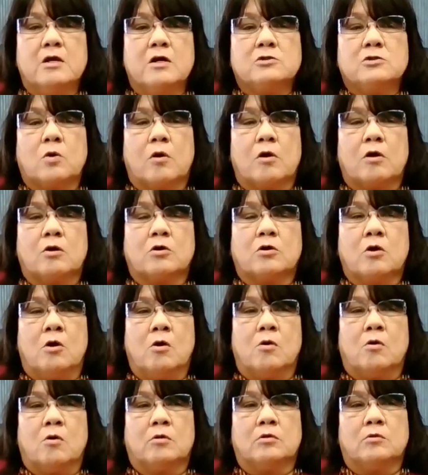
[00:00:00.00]
So our
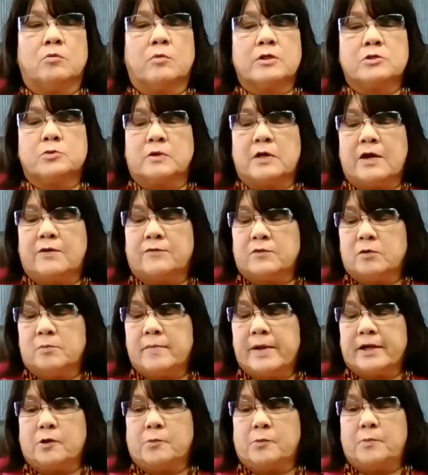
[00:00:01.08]
goal, which we'll have to
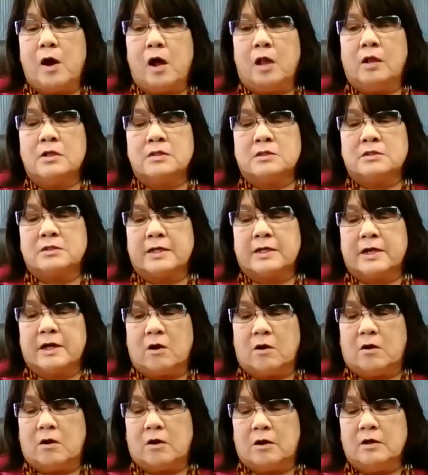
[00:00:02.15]
make a policy
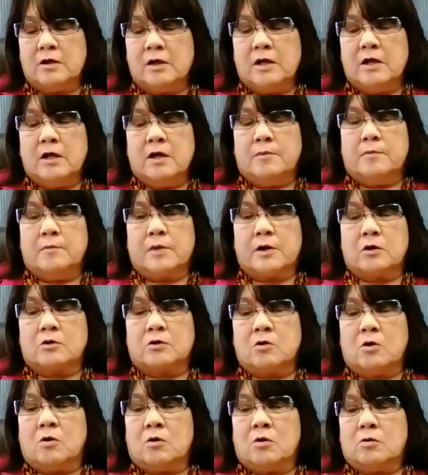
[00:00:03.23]
on, but our
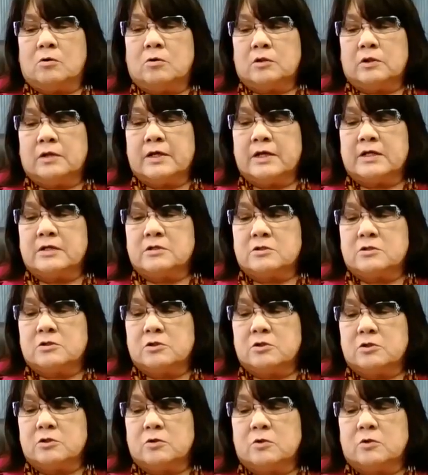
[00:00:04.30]
goal is
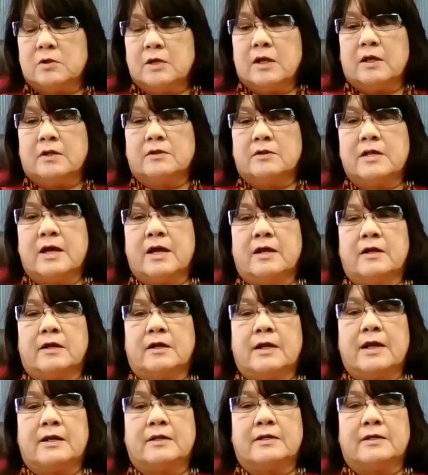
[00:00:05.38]
to then
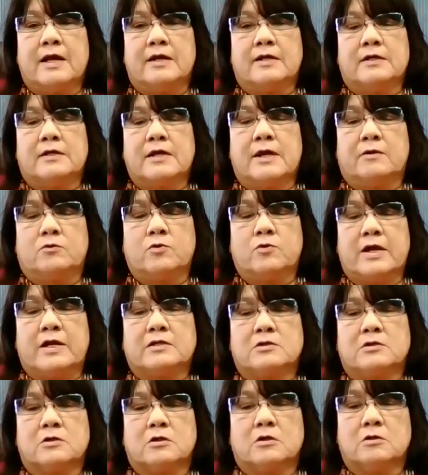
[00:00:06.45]
let that
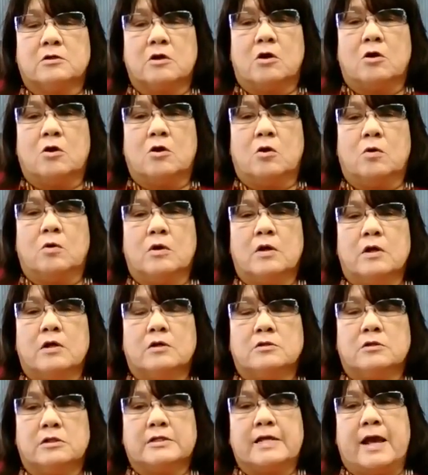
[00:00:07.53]
dress go
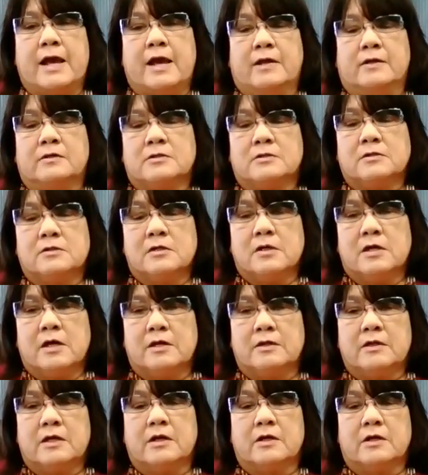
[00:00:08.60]
to dance.
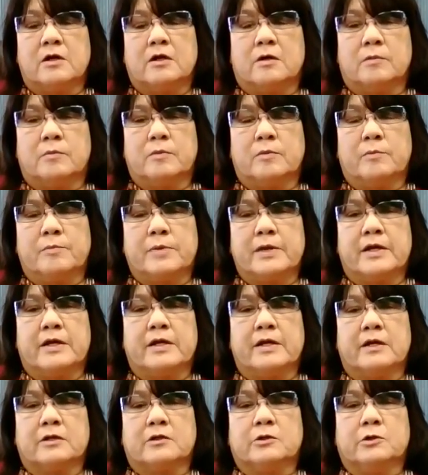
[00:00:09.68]
And then it'll
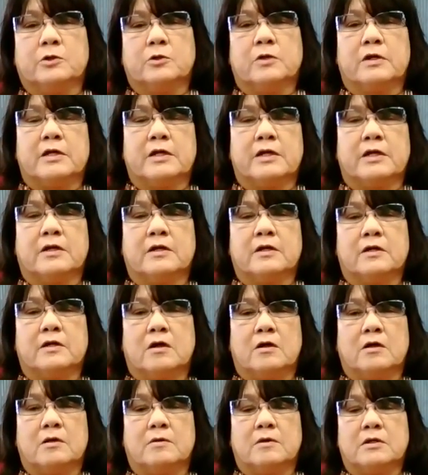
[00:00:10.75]
be included in
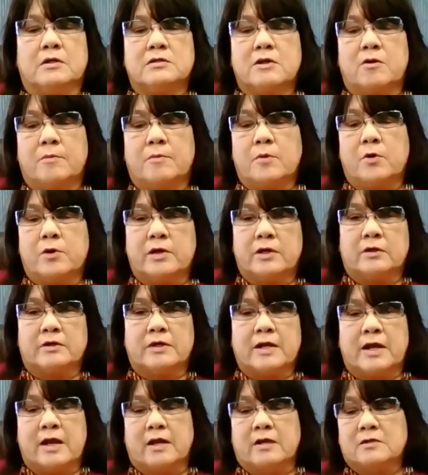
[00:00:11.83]
a ceremonial
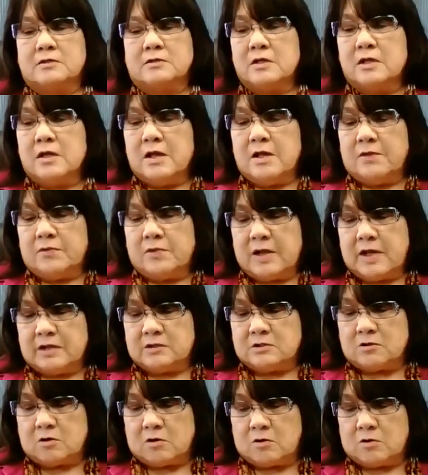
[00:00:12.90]
dance.
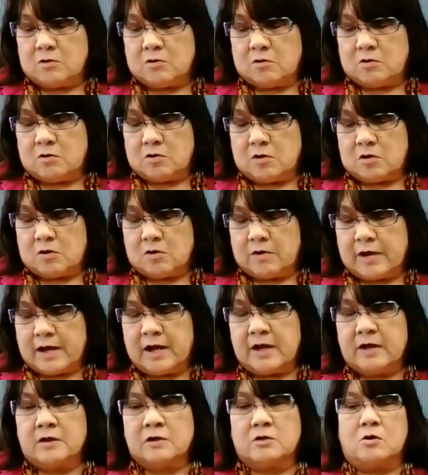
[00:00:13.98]
That's our
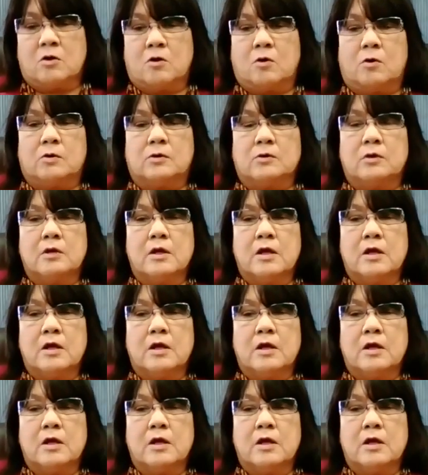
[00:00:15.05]
end goal.